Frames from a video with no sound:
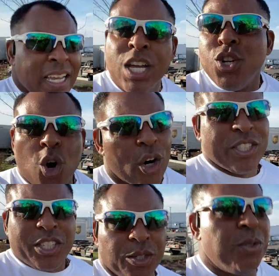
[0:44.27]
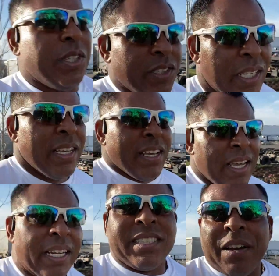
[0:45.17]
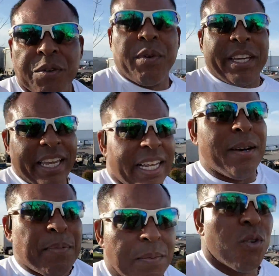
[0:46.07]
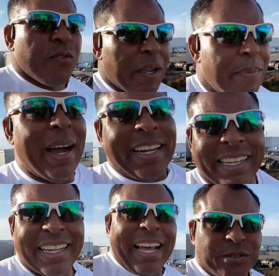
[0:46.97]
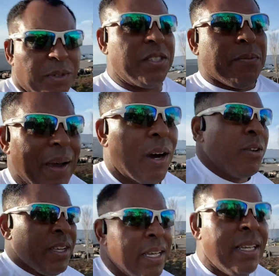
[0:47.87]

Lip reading: No excuses, because everyone can get up and move their body, and that's what it's about.